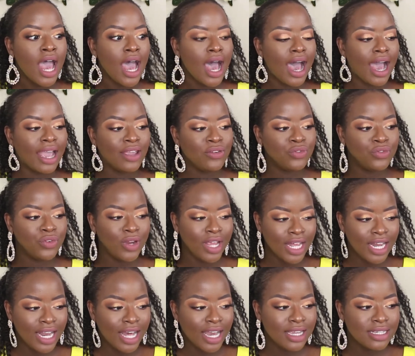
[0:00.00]
I
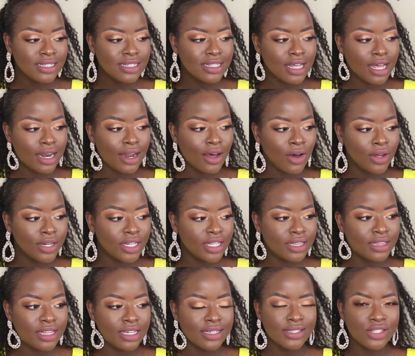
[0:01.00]
realized that
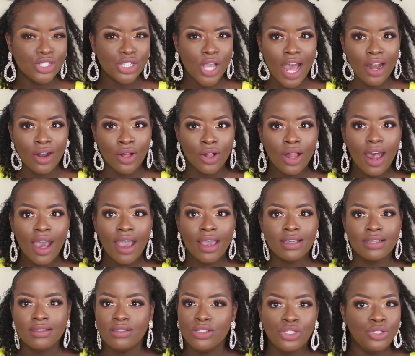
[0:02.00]
on this channel
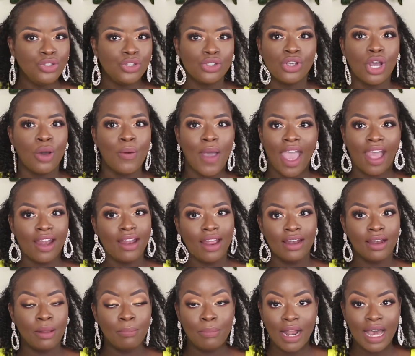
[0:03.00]
I do just go ahead
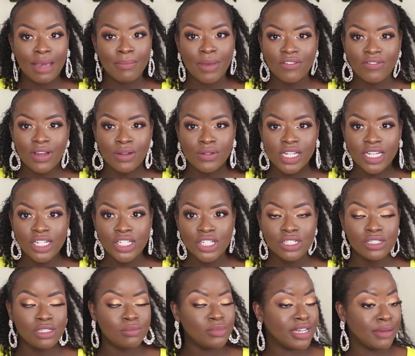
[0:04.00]
and apply my
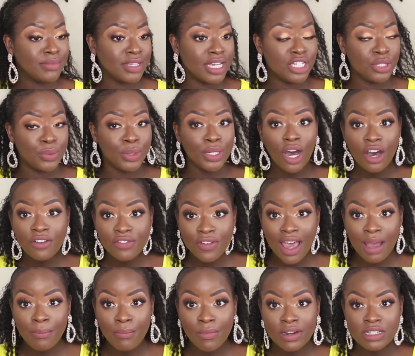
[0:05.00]
foundation. Sometimes I do it off
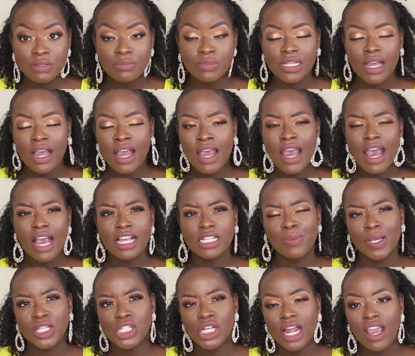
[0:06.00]
camera,
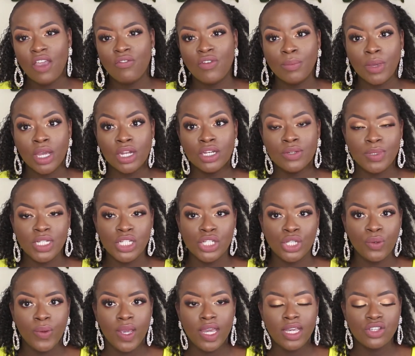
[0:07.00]
especially if I'm going to be
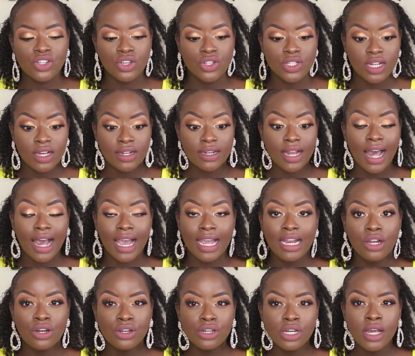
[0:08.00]
doing just an eye
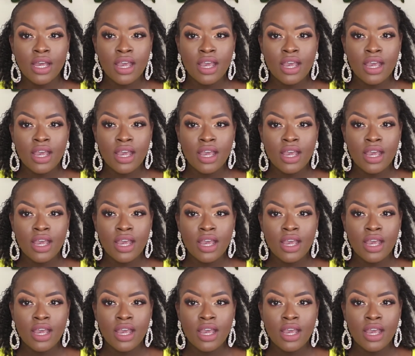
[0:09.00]
look,